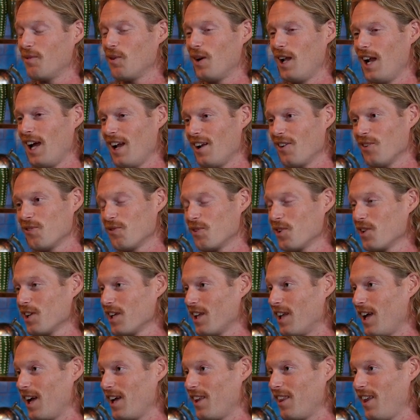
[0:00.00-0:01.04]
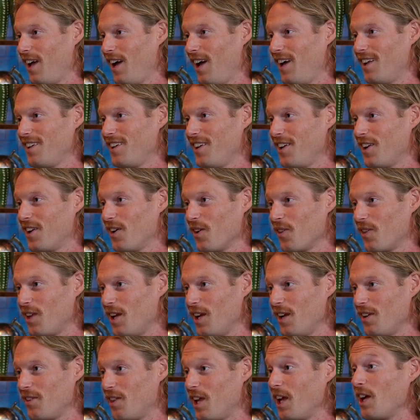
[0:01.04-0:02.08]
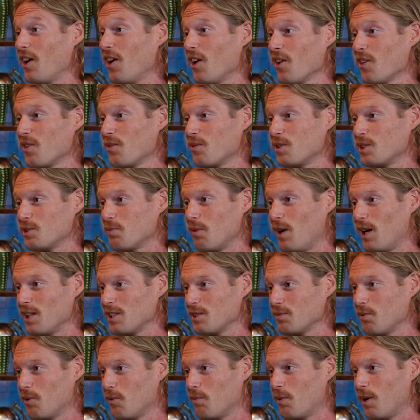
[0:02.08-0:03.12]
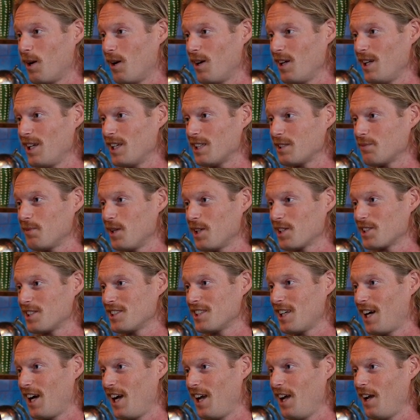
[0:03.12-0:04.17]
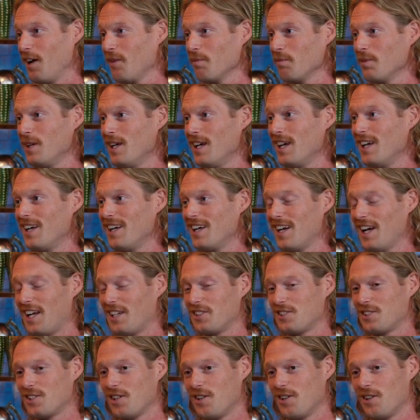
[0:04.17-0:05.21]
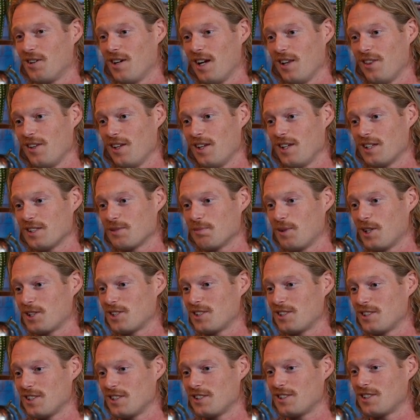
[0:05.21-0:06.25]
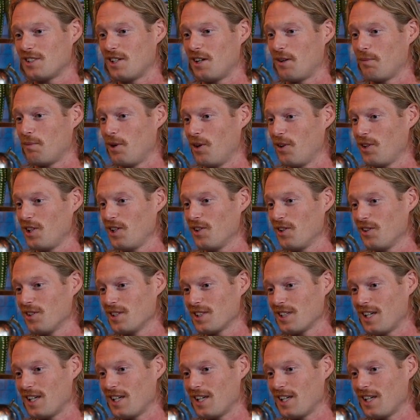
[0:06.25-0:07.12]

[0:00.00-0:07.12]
And I don't really like that. They are the responsible party as much as I am. And so I think as much as it's ceremonial